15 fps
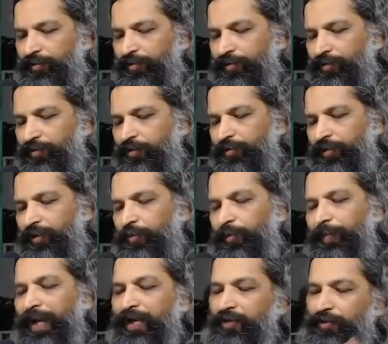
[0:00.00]
So go
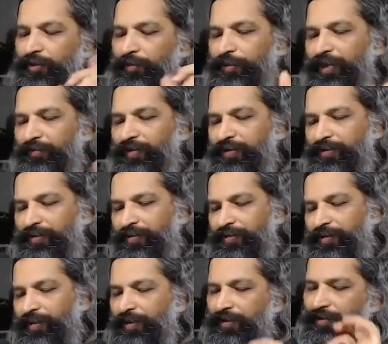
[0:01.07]
back to the
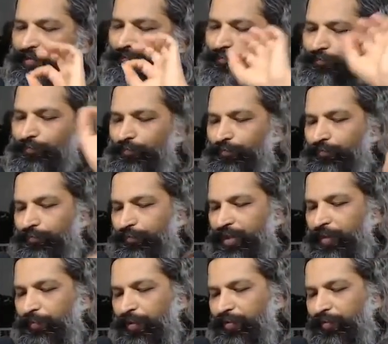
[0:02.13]
previous
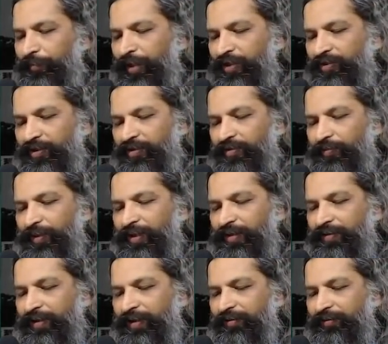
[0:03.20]
couple of pages where he
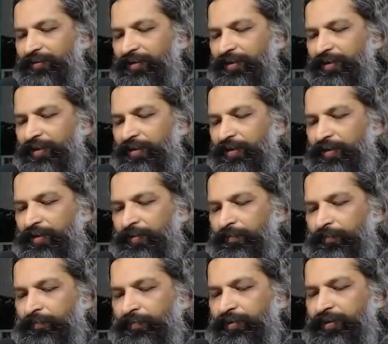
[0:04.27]
says,
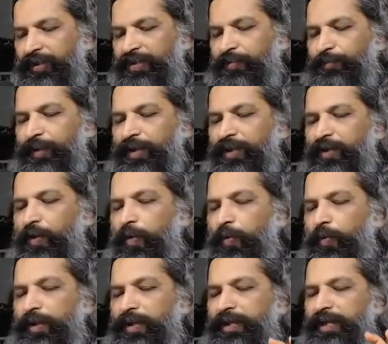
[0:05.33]
the spirit
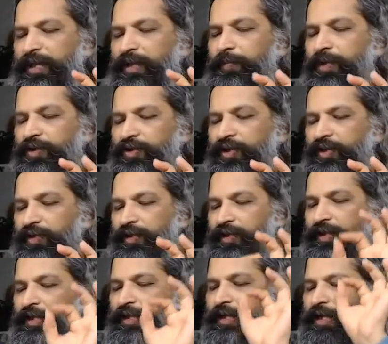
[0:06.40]
wholly emerging,
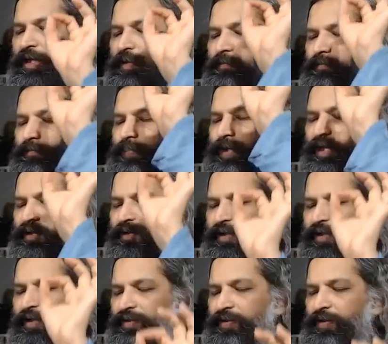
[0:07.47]
complete in
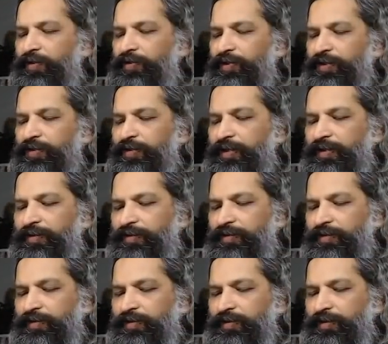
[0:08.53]
its
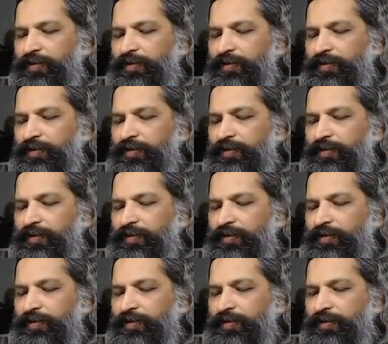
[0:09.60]
consciousness,